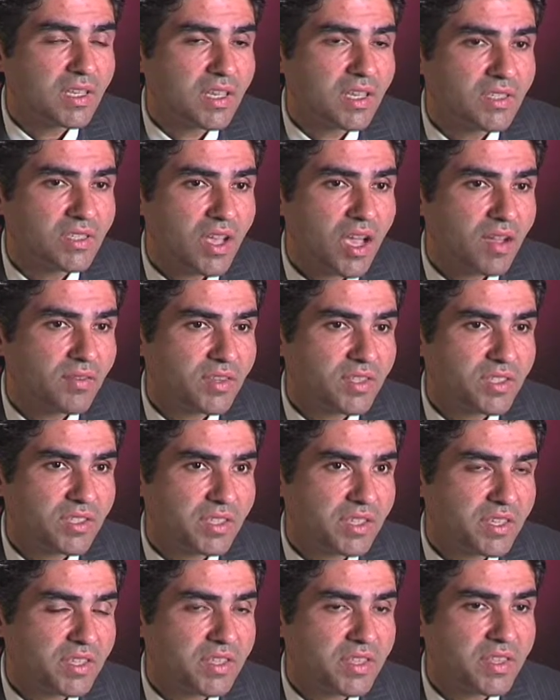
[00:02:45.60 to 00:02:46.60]
is
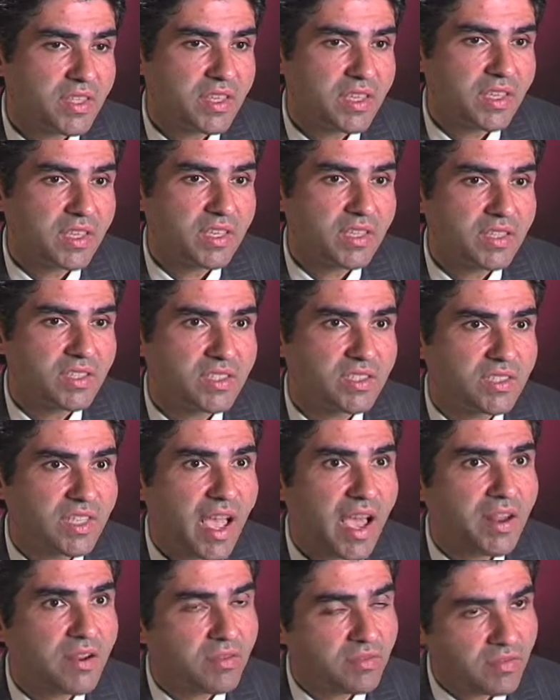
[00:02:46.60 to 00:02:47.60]
obviously the
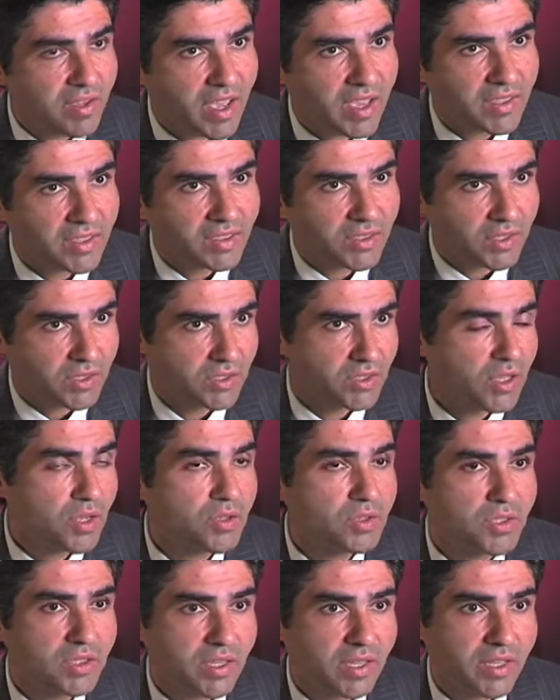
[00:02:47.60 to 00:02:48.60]
side effects
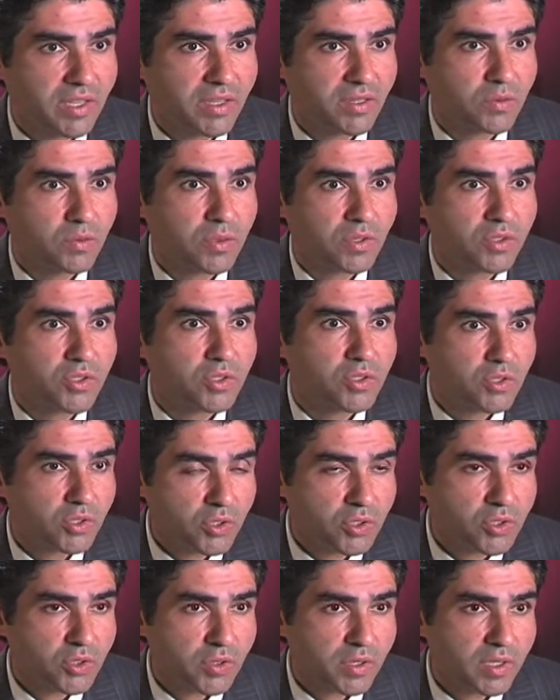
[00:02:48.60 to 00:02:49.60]
associated with the
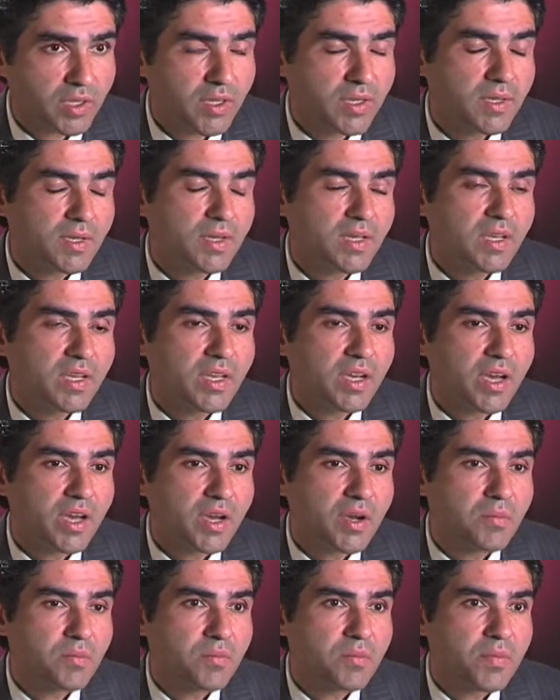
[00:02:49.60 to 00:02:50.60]
surgery.
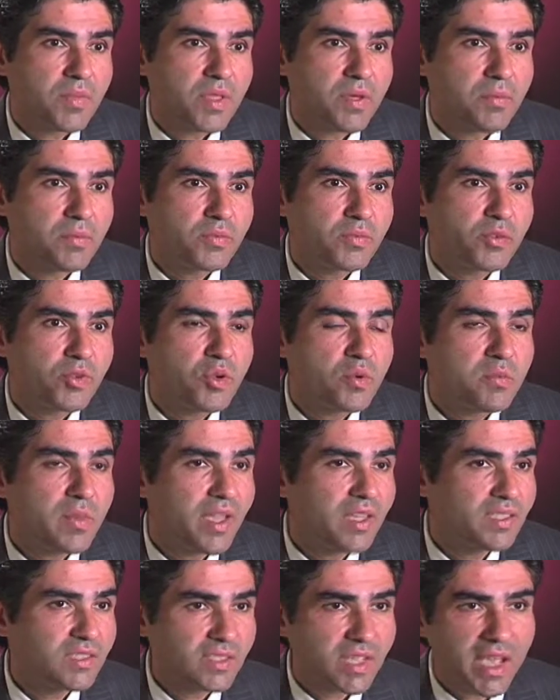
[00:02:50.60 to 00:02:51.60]
The two
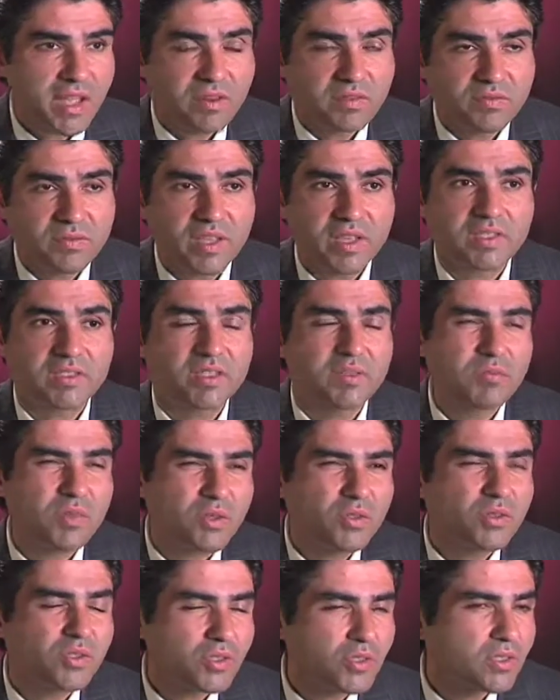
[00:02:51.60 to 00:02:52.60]
main side effects that
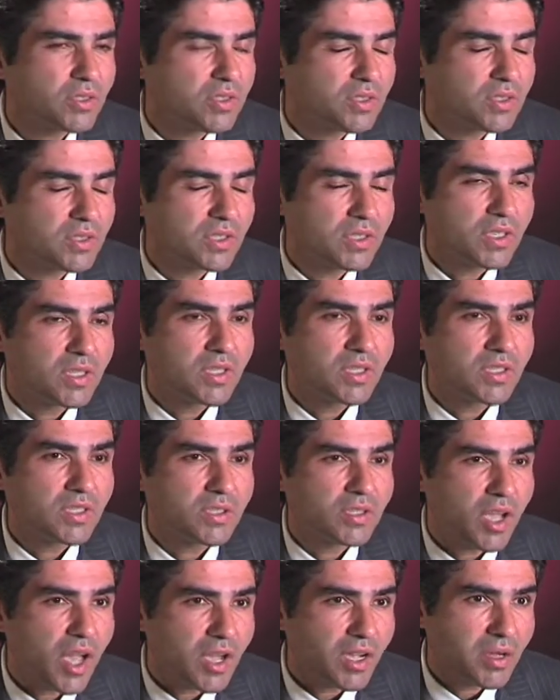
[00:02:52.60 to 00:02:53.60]
most surgeons
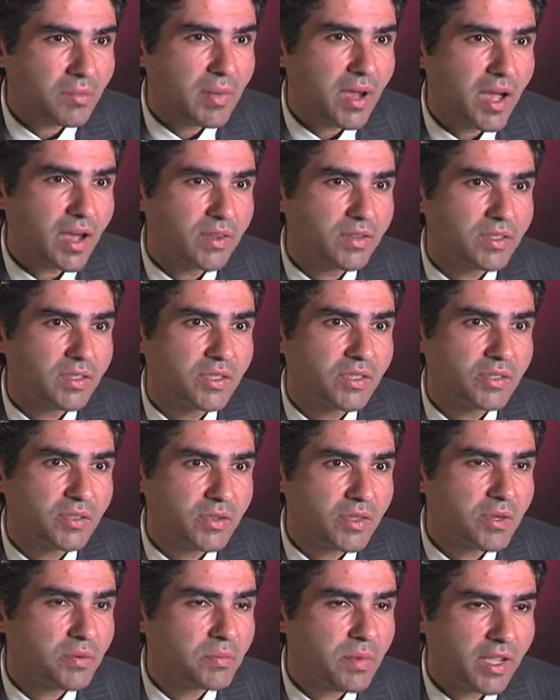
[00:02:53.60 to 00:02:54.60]
talk about to
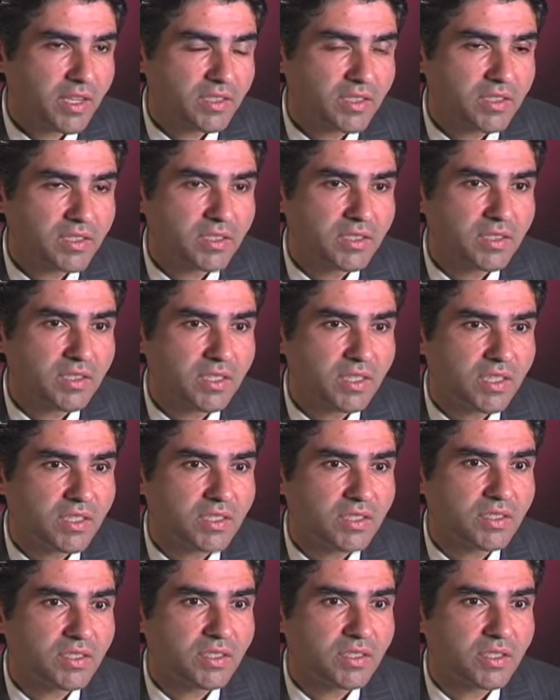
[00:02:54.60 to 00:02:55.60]
their patients
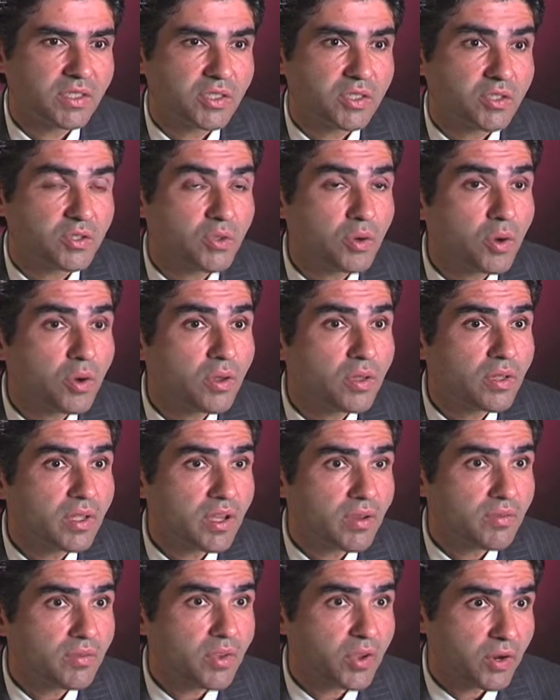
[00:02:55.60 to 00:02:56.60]
is control
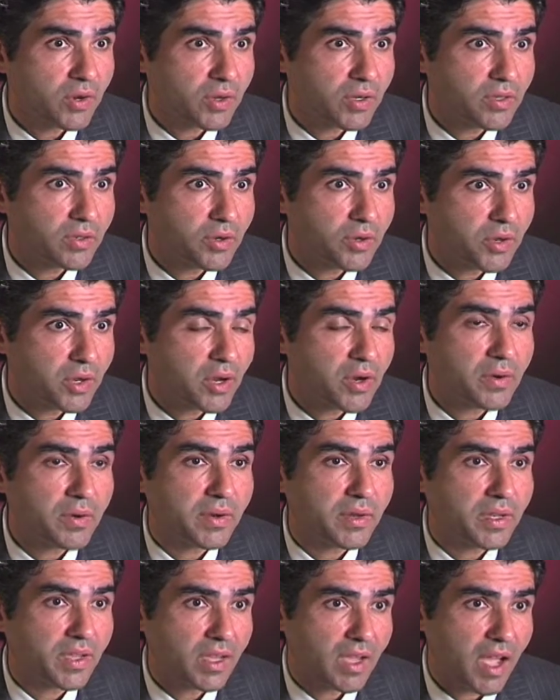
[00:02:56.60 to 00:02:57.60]
of urine or
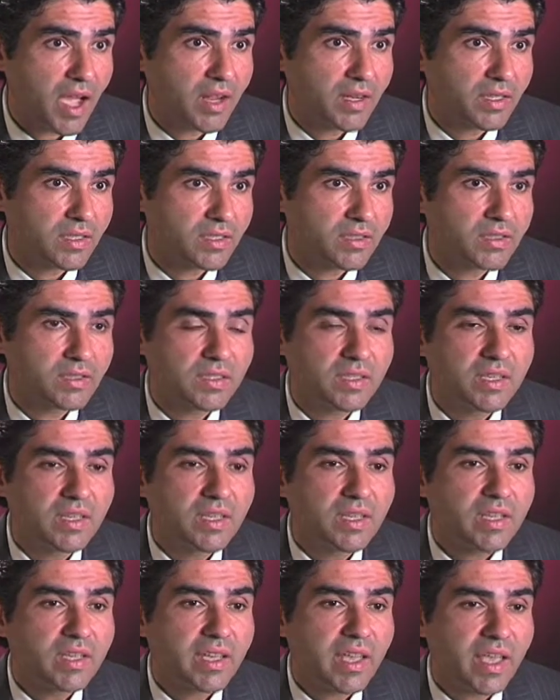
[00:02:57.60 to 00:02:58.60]
urinary incontinence
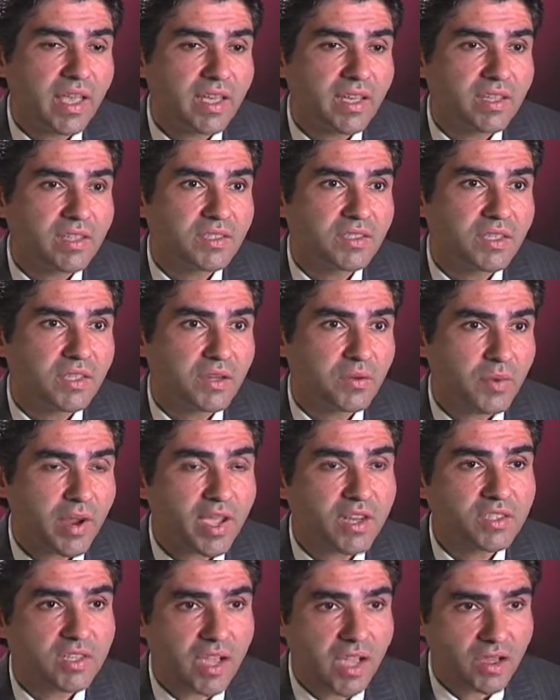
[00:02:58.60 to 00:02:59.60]
and
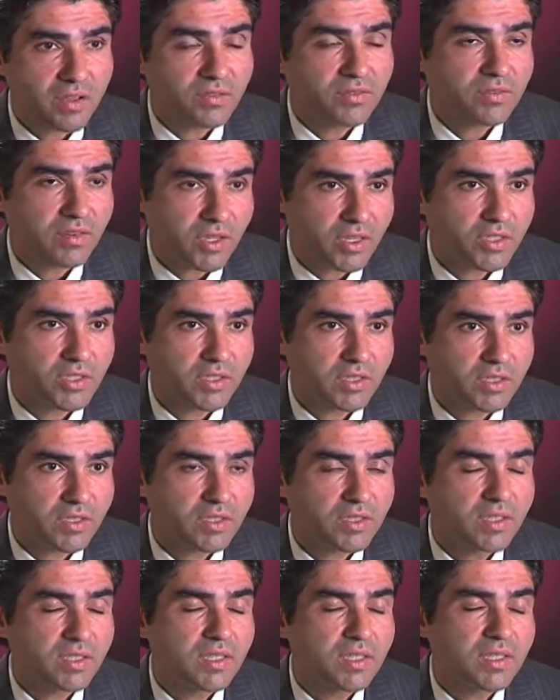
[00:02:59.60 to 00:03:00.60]
erectile function.
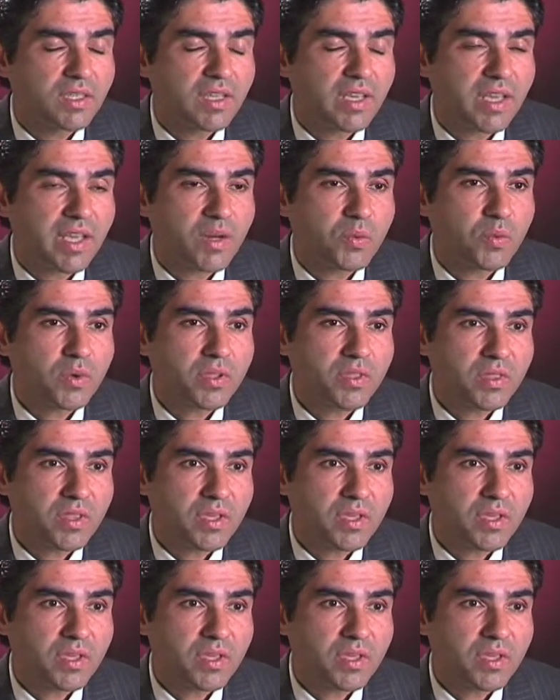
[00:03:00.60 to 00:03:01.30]
And with